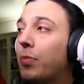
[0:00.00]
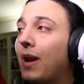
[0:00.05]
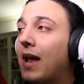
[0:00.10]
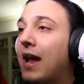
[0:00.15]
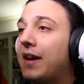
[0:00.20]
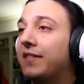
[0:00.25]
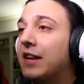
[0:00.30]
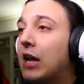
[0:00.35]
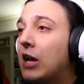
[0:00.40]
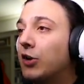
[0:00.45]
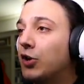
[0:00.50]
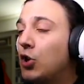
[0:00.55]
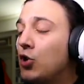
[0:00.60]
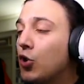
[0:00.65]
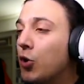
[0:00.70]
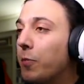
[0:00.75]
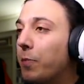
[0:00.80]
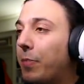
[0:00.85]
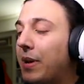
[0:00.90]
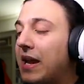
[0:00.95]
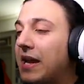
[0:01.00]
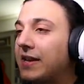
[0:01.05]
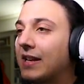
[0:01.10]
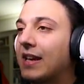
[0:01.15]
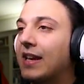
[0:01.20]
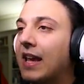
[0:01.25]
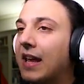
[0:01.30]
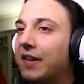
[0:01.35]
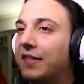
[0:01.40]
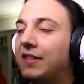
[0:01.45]
players, to compete
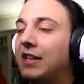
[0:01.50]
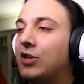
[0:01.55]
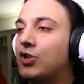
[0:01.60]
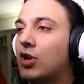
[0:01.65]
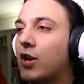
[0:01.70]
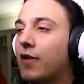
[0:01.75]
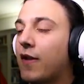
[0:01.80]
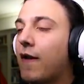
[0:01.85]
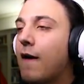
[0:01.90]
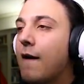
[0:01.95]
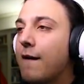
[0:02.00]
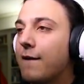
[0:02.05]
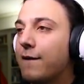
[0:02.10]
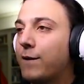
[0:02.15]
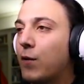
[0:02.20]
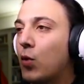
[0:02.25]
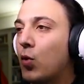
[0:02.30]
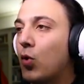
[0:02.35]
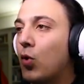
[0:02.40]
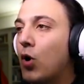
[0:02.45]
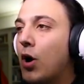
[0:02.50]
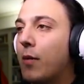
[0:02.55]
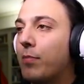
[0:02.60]
against each other for